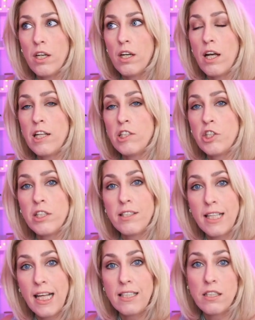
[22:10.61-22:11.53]
And she
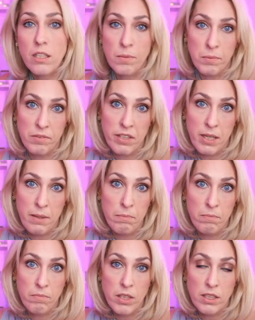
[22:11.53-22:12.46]
said some of
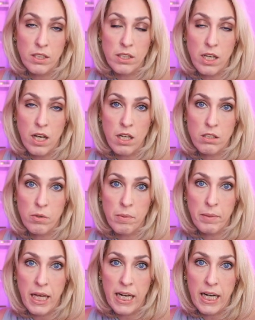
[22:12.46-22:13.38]
them. This is the
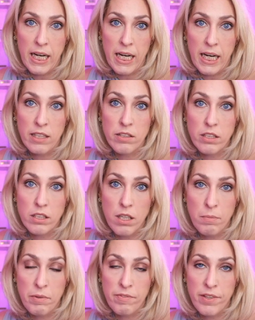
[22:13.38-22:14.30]
answer I'm getting. Some
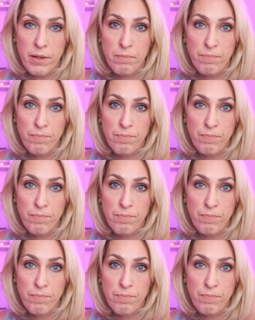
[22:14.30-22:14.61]
of them.